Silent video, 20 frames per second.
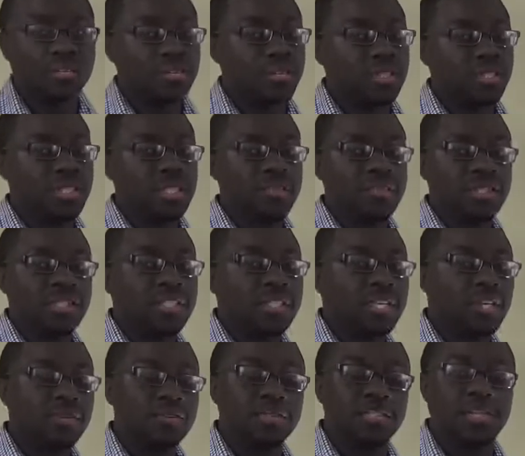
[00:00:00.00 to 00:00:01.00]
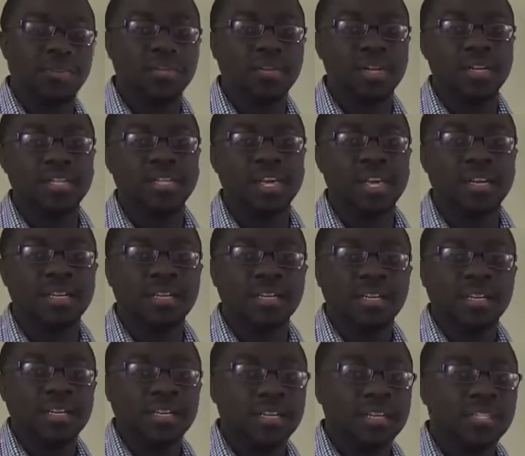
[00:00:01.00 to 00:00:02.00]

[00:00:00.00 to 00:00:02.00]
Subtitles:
or a TV show or something like that, you